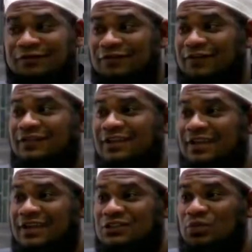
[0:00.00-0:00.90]
count the
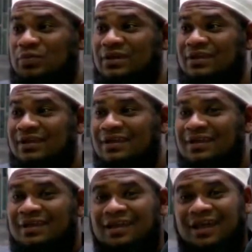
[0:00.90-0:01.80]
15 as to be
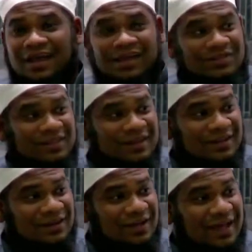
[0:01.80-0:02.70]

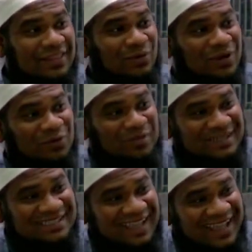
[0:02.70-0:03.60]
hayd, and then the other one
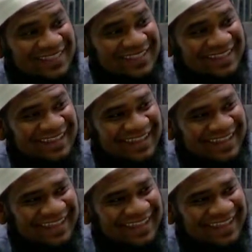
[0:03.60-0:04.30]
will be istihada.